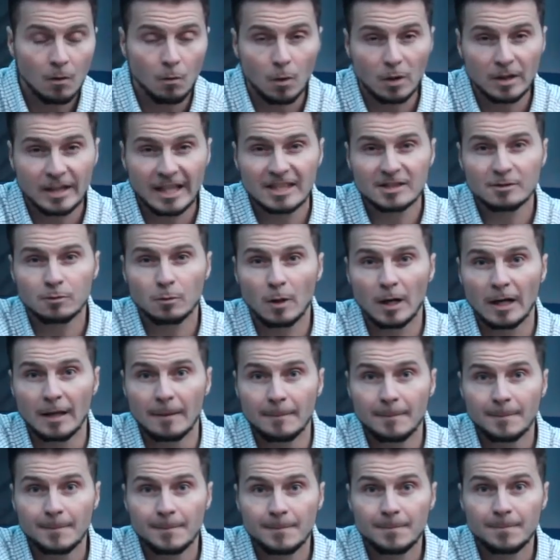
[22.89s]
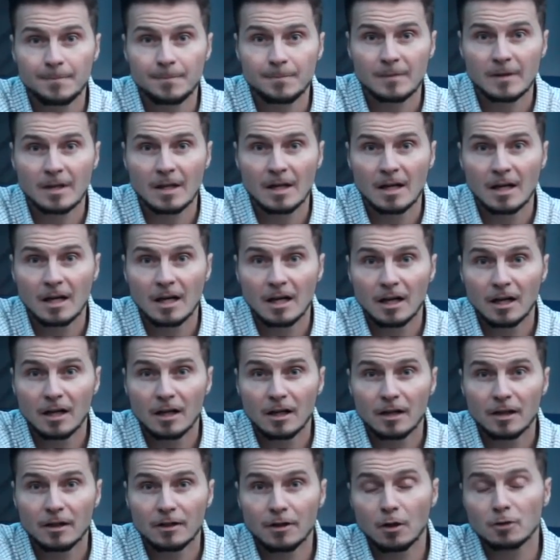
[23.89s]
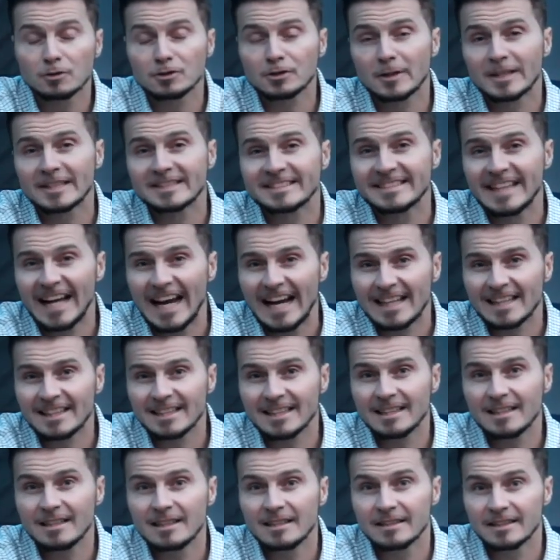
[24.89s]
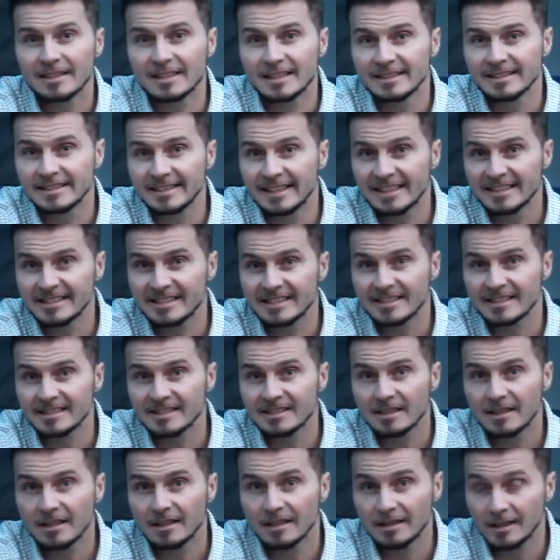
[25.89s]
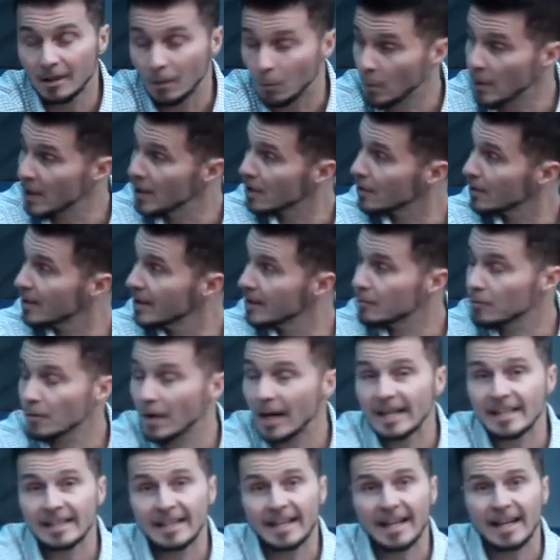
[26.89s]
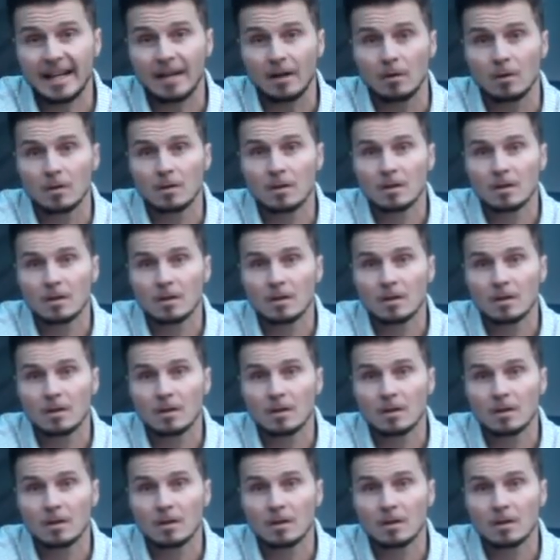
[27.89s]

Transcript: Well, guess what? Those are exactly the conditions that we are in right now.